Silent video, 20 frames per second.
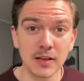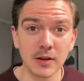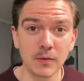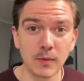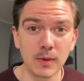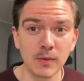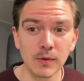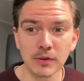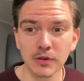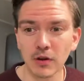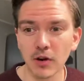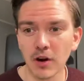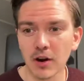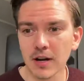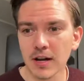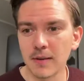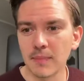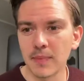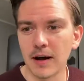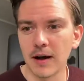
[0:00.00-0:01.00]
We will talk
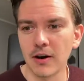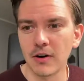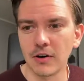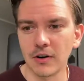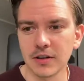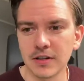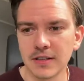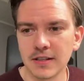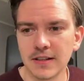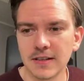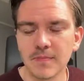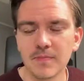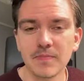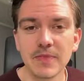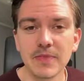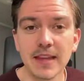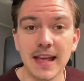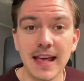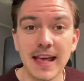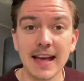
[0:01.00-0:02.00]
about
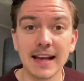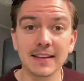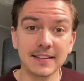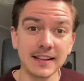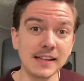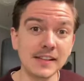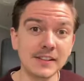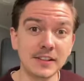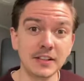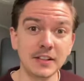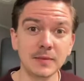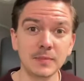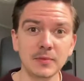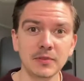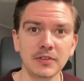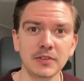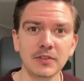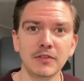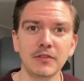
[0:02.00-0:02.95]
Excel tips